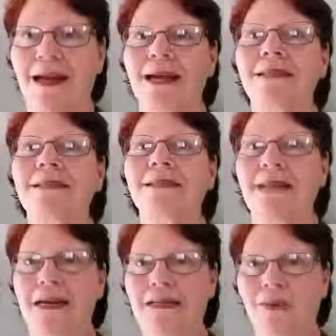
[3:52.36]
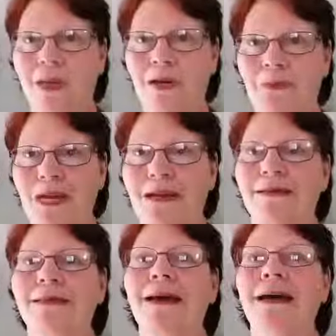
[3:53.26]
It says what it
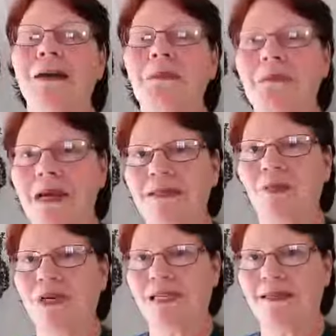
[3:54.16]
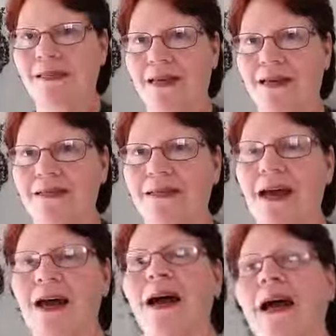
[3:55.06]
means and it means what it says.
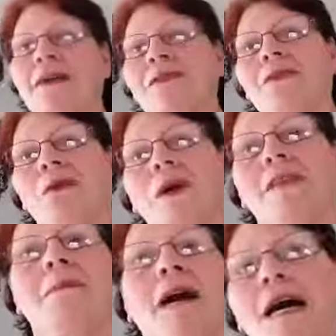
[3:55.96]
And so when the